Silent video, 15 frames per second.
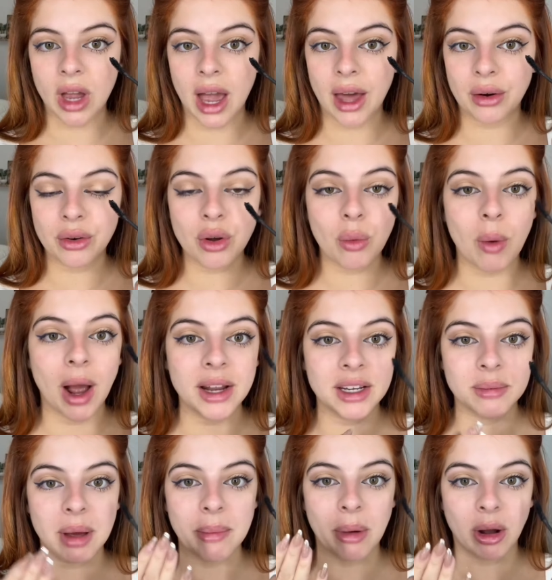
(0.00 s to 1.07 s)
don't know why I did
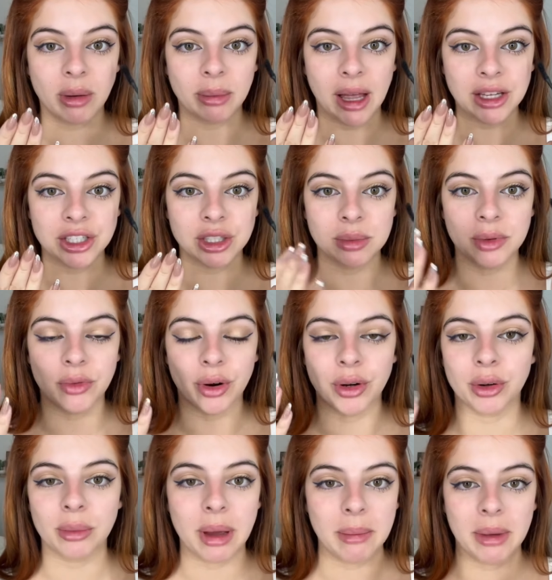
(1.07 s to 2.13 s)
my bottom lashes before doing
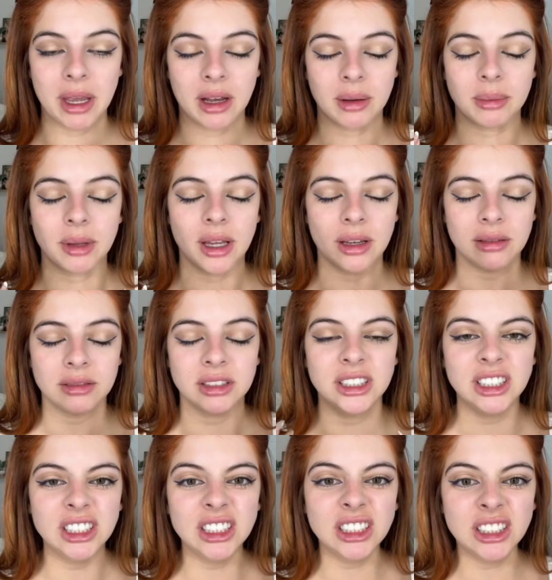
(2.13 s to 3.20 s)
my makeup. Like,
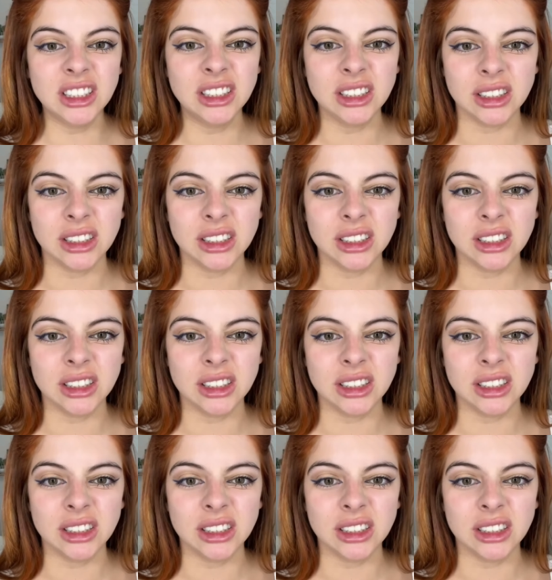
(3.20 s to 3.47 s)
ugh!